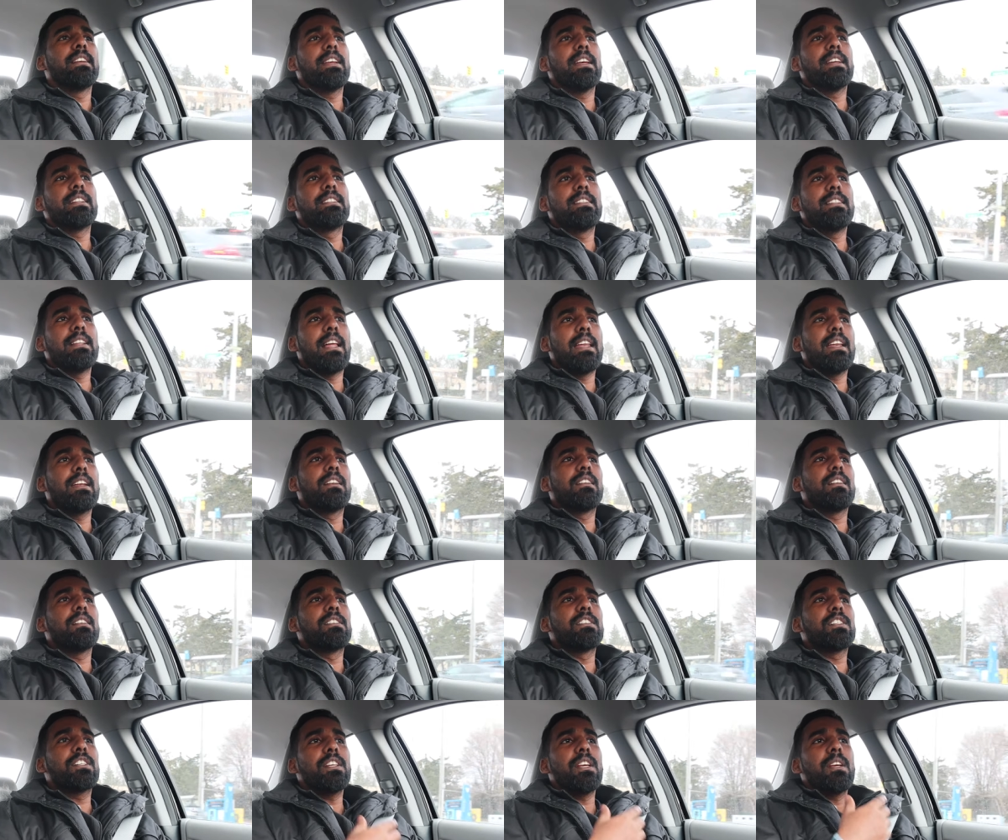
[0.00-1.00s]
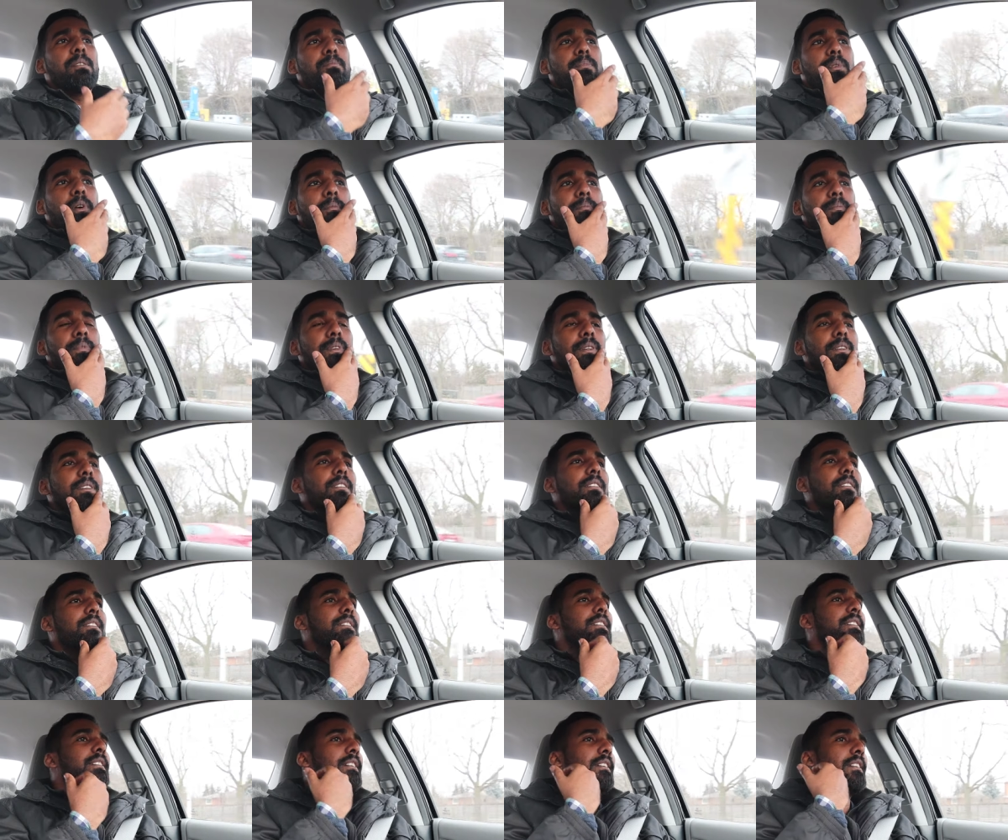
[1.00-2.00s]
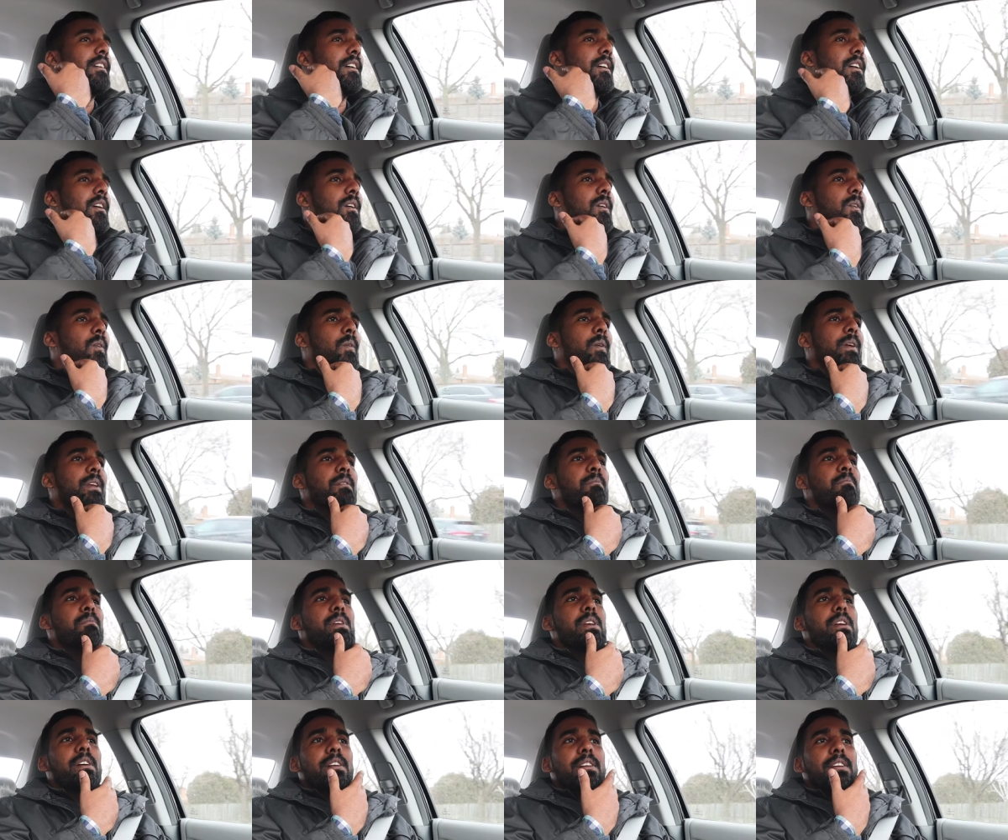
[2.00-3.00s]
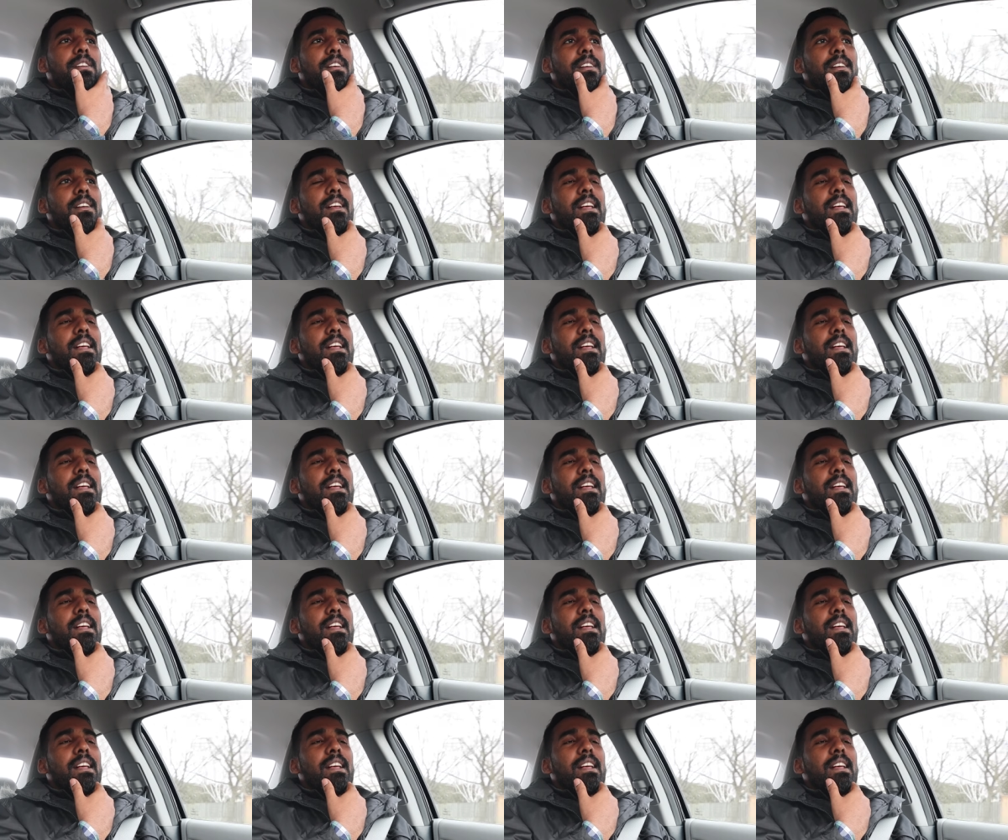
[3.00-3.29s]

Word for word: getting a little shape up with the beard.